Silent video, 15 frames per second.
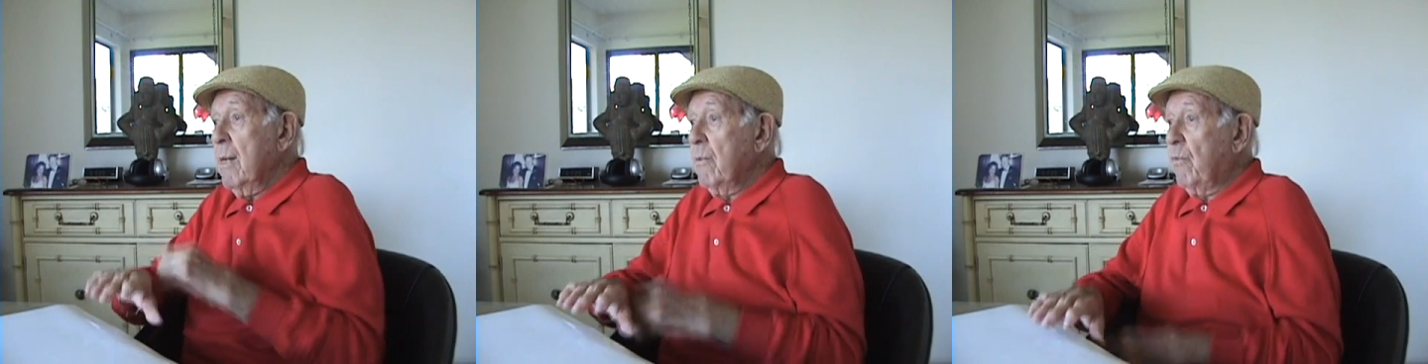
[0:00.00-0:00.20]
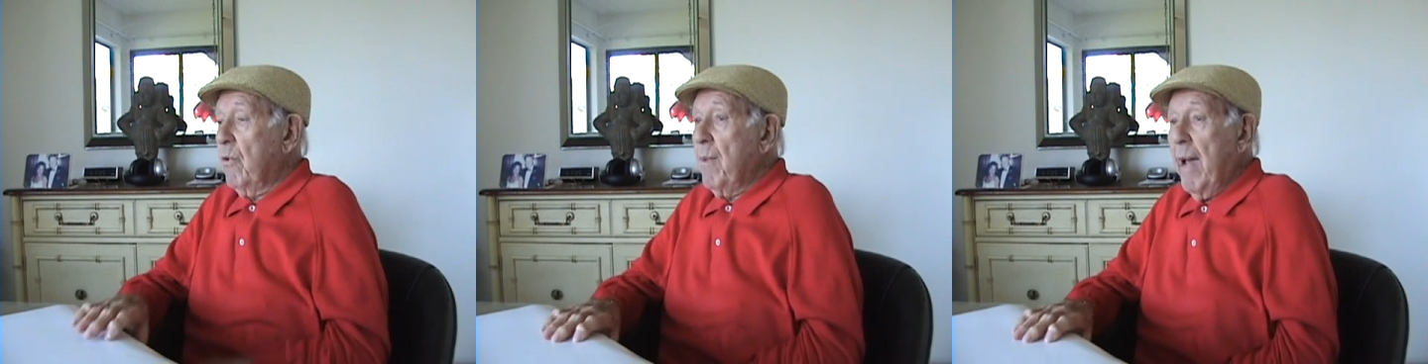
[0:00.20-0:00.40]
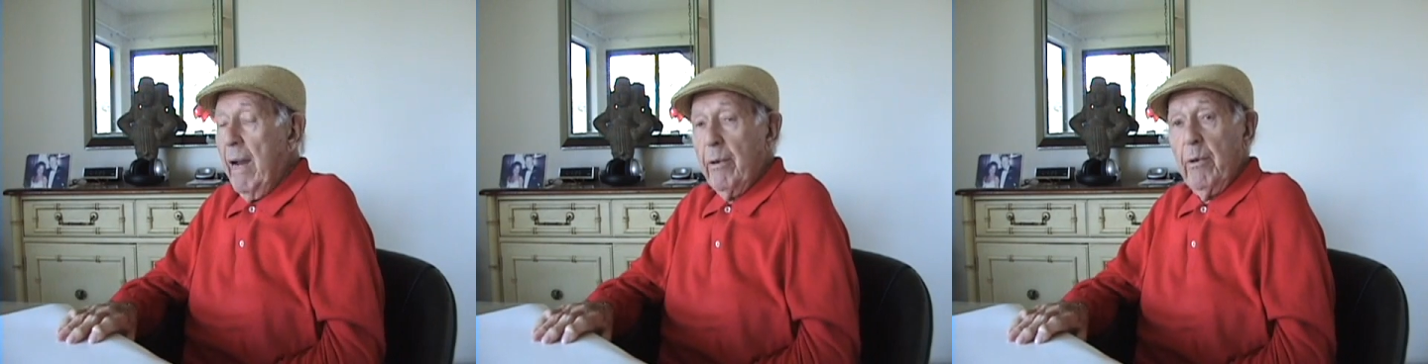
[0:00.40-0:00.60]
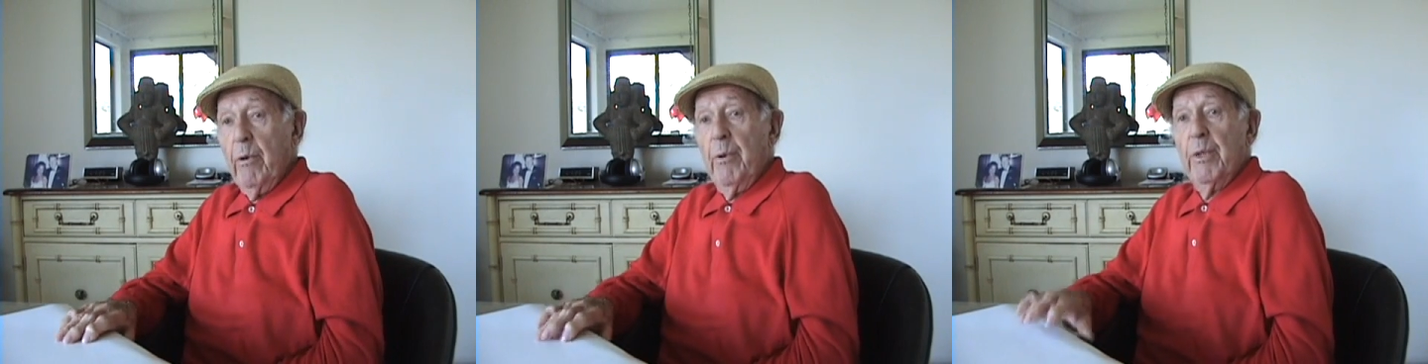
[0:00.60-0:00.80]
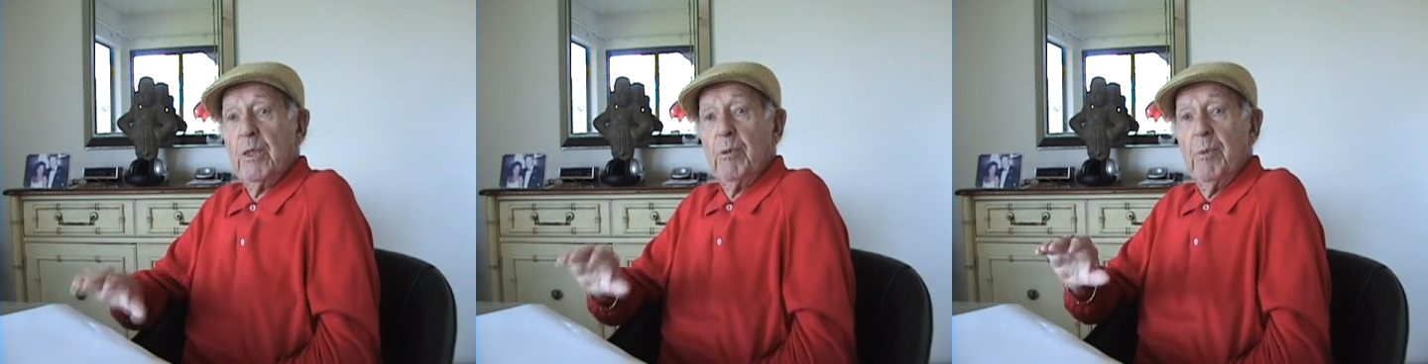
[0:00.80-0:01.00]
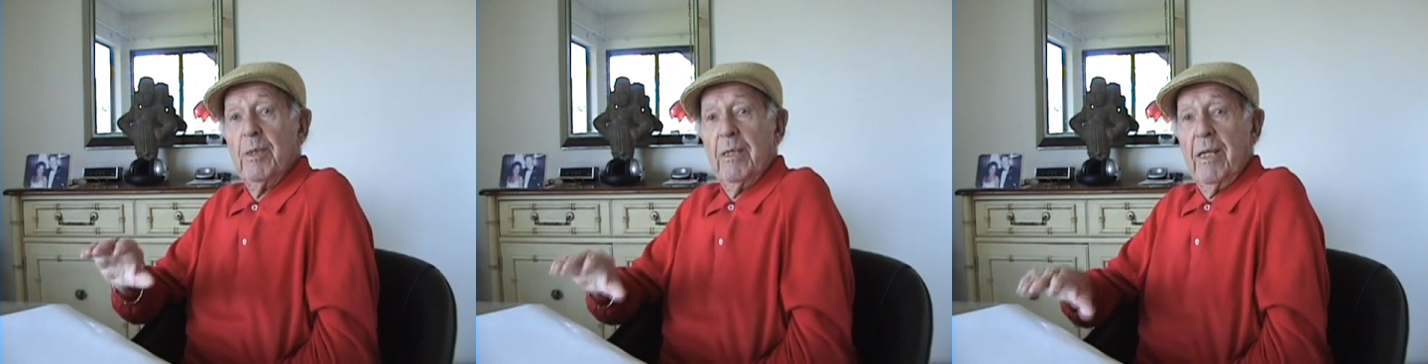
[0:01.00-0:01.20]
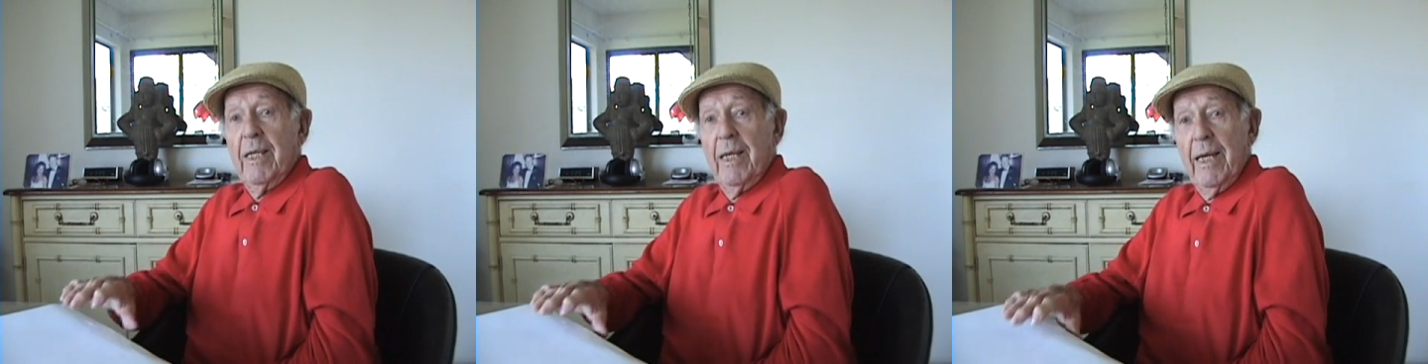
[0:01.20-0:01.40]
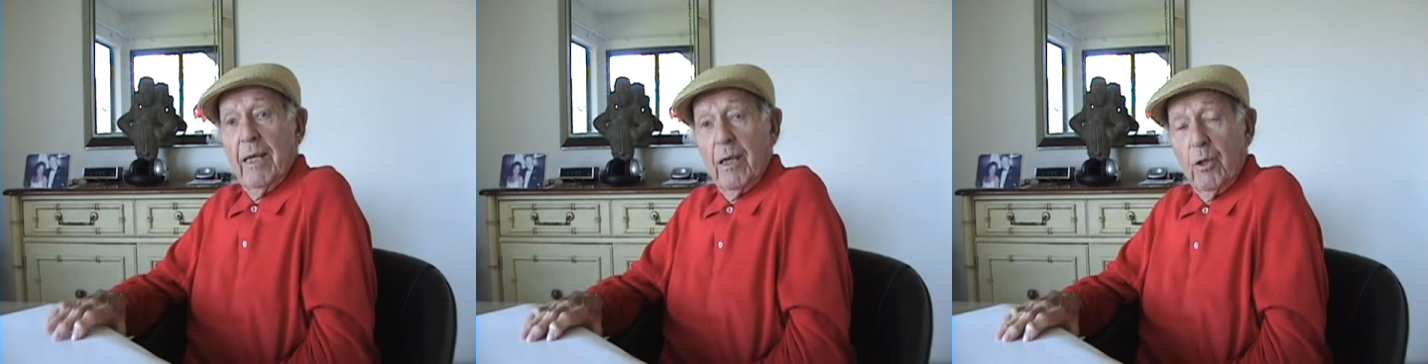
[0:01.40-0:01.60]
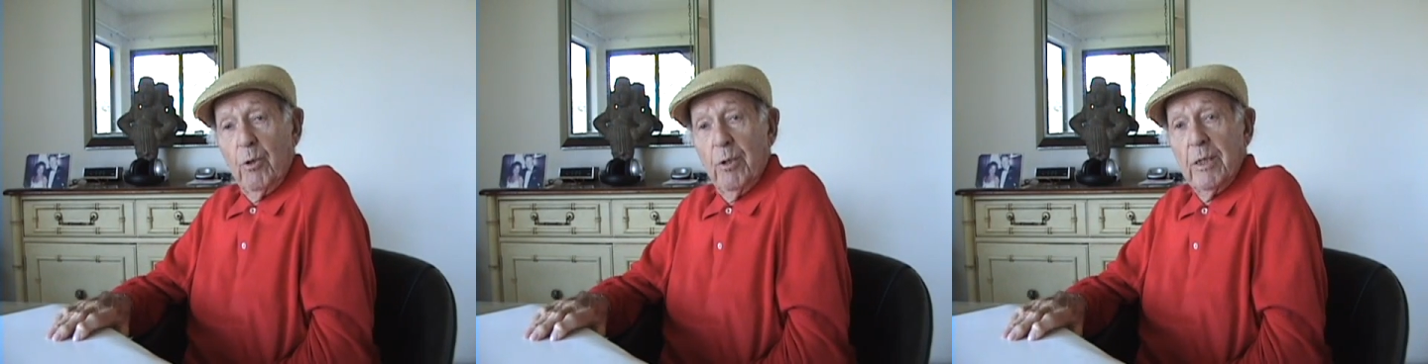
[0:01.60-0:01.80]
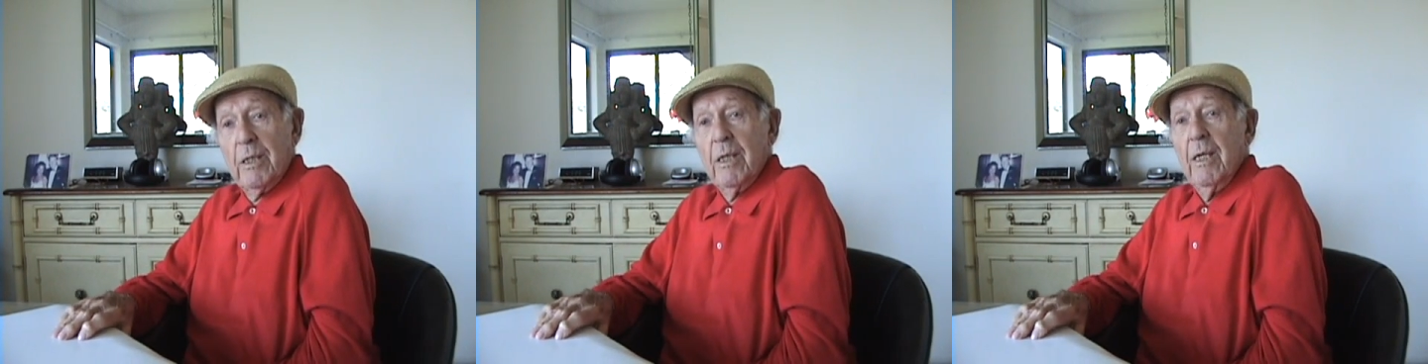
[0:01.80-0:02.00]
from Harry Richmond to Ted
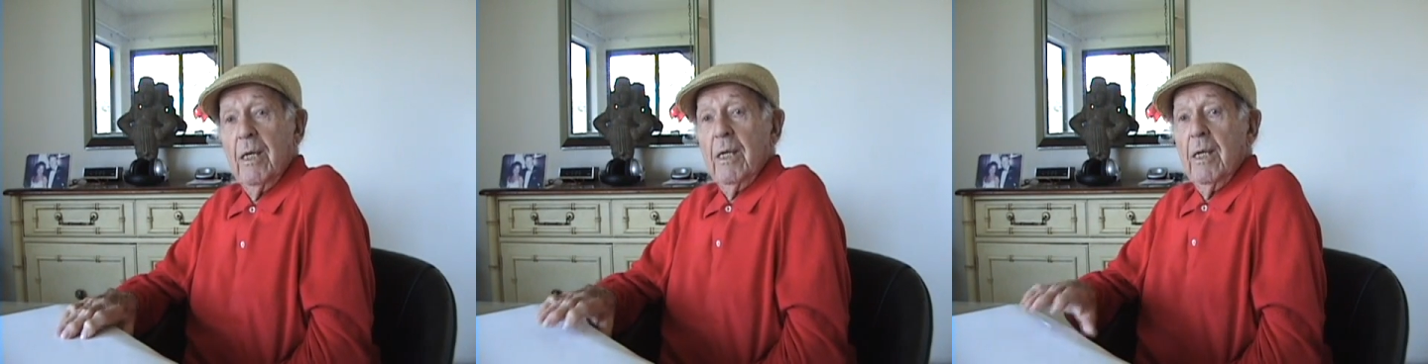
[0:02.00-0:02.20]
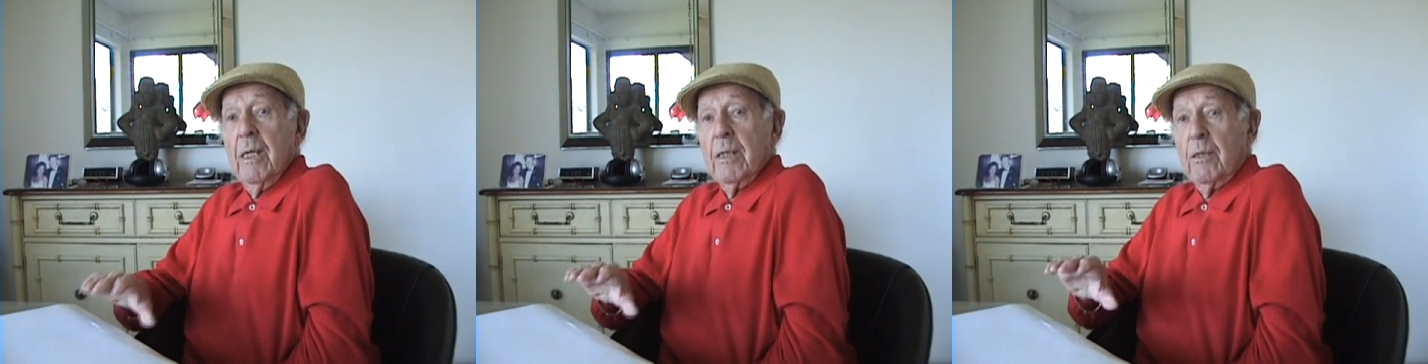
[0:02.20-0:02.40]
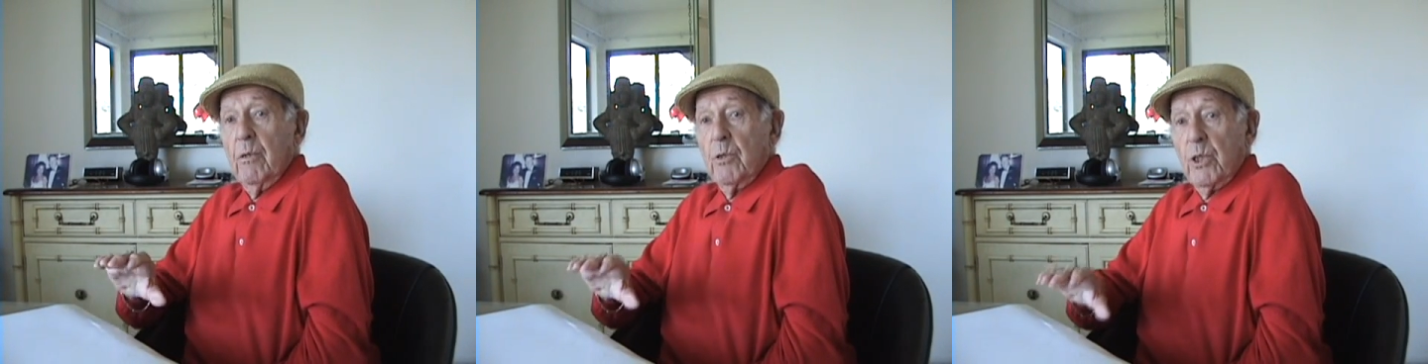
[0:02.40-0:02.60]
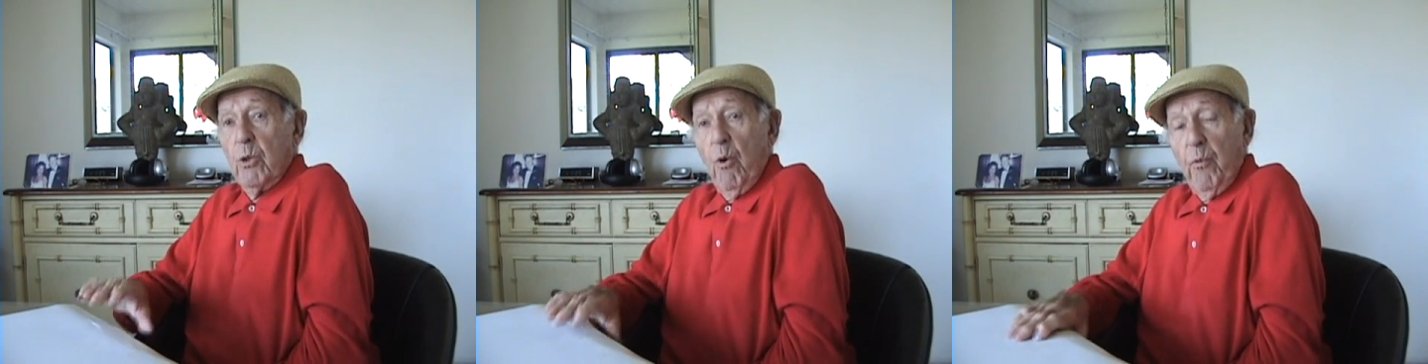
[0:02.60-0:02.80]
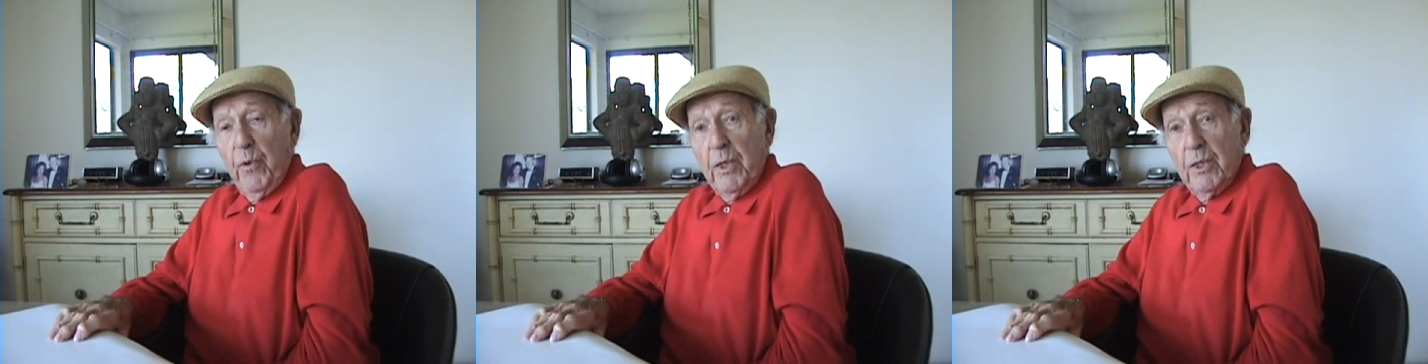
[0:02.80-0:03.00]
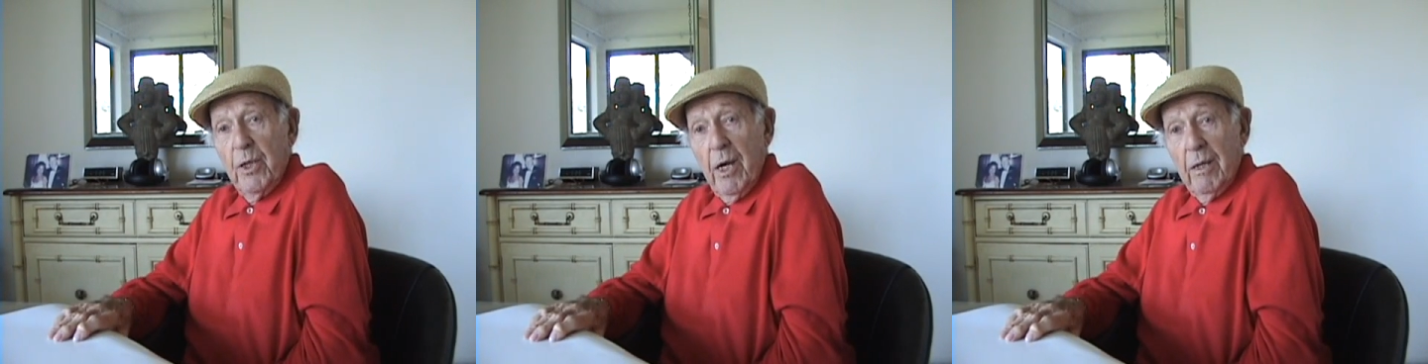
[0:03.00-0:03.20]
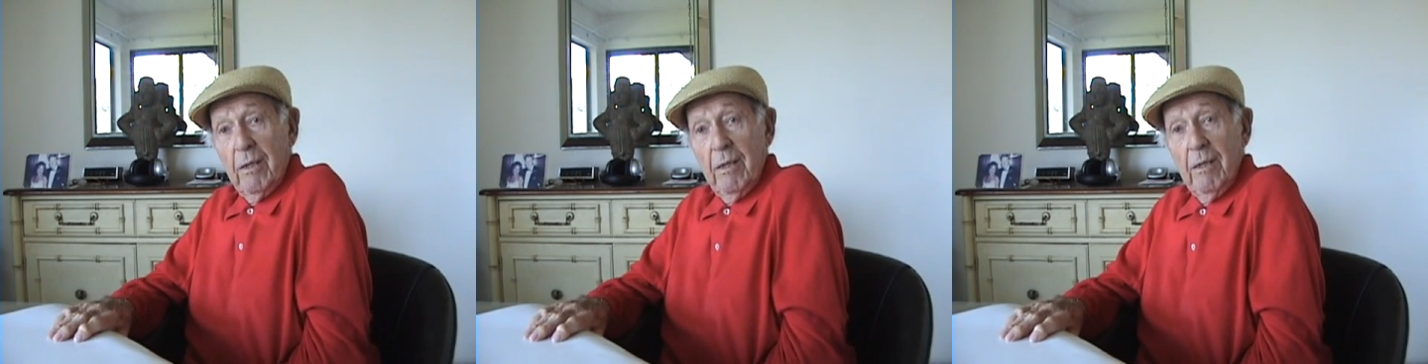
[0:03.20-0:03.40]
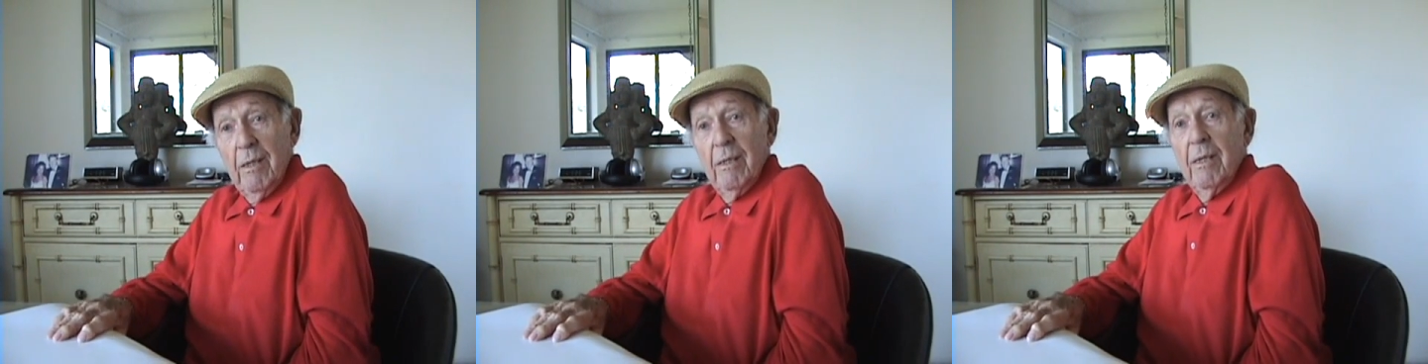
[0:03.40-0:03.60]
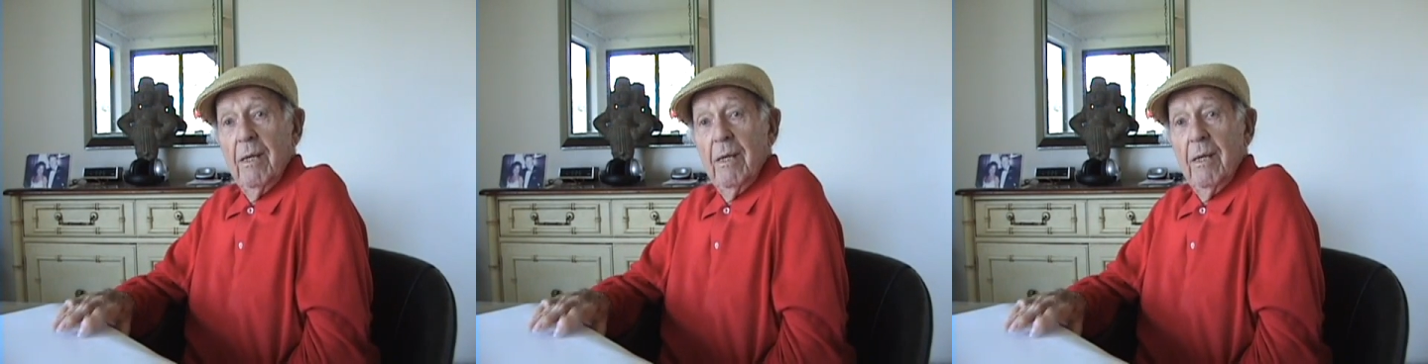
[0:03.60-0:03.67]
Lewis to Sophie Tucker,